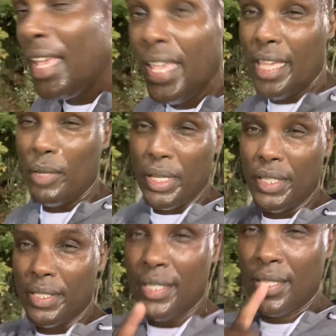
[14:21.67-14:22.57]
Anyway,
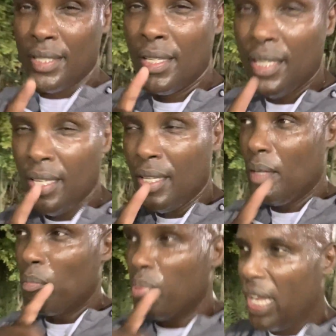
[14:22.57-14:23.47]

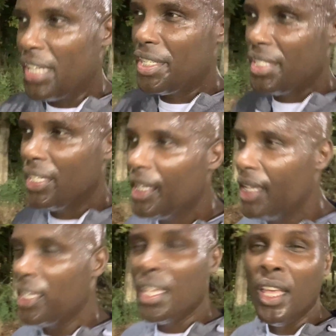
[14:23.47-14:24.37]
brush
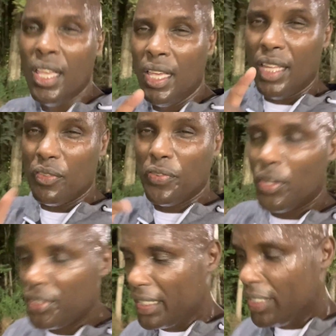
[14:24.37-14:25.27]
and
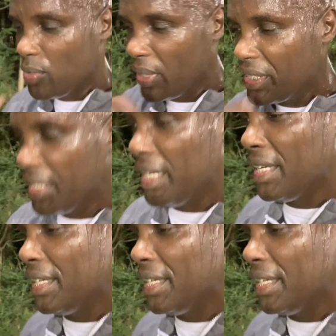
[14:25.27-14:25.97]
floss at least once a day.